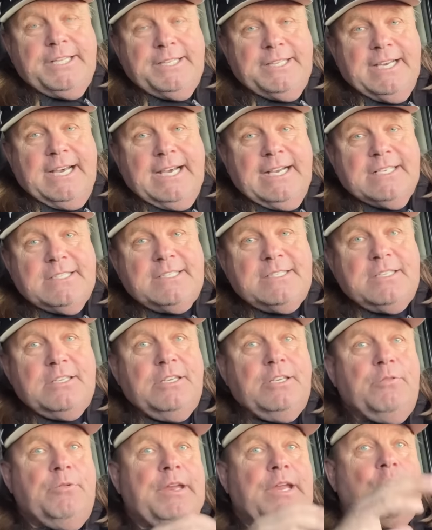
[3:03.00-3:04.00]
does.
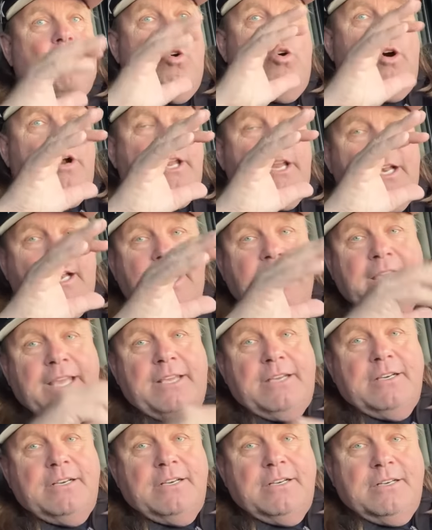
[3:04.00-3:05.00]
He recording
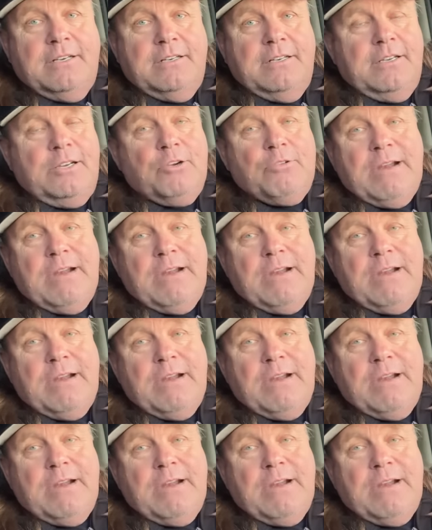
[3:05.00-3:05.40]
like uh,